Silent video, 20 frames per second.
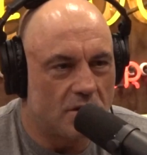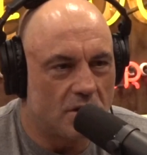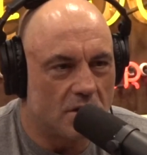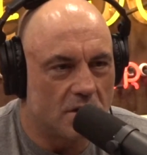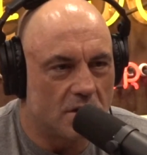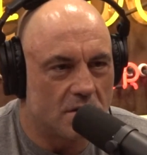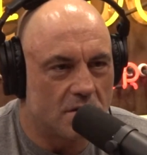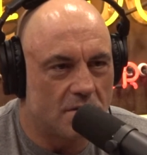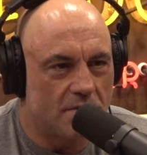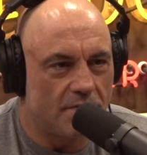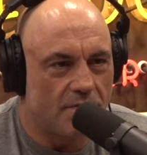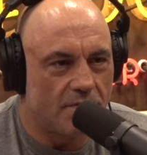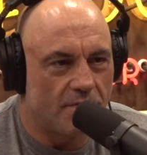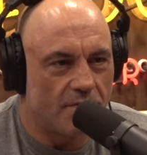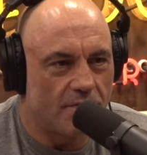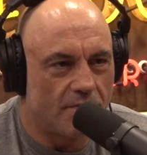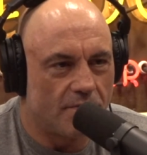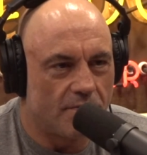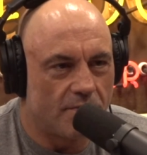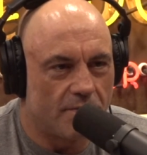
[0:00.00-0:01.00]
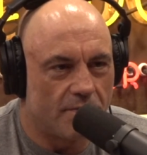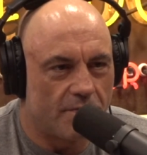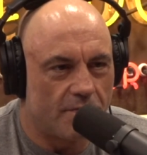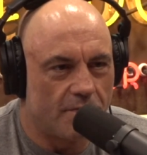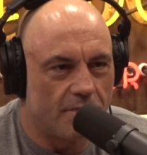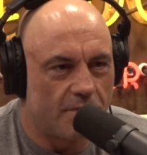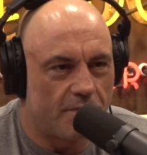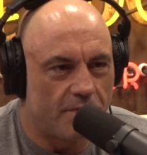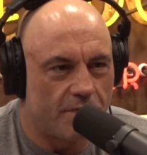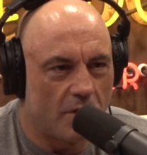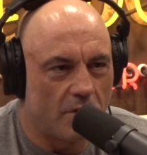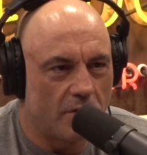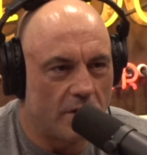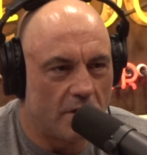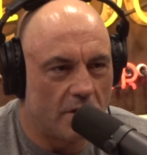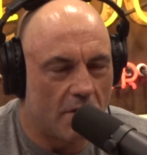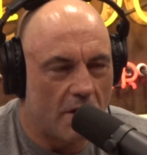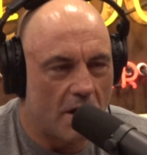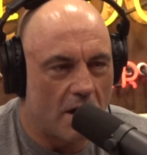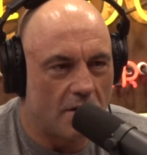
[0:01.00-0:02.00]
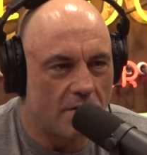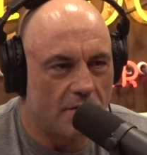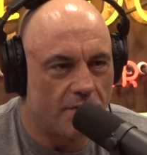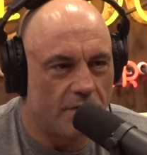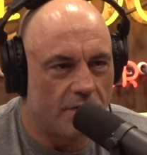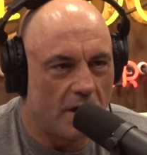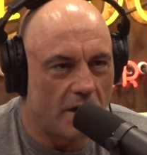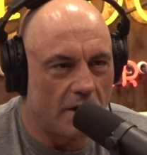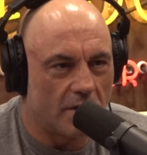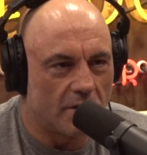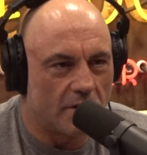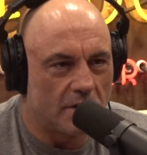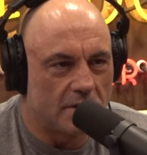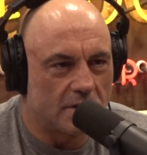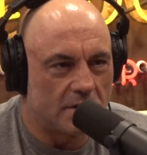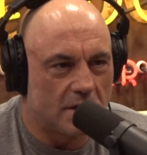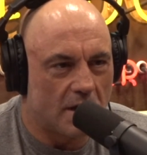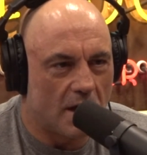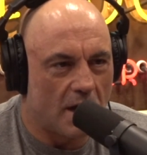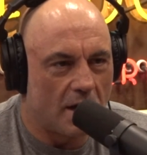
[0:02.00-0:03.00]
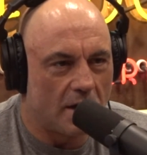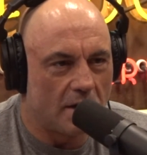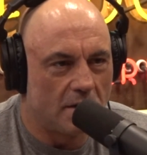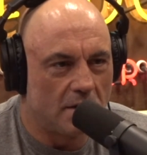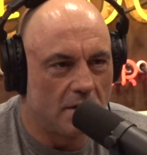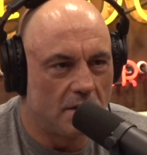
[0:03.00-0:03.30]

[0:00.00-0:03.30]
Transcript: just floating around and flying around the sky.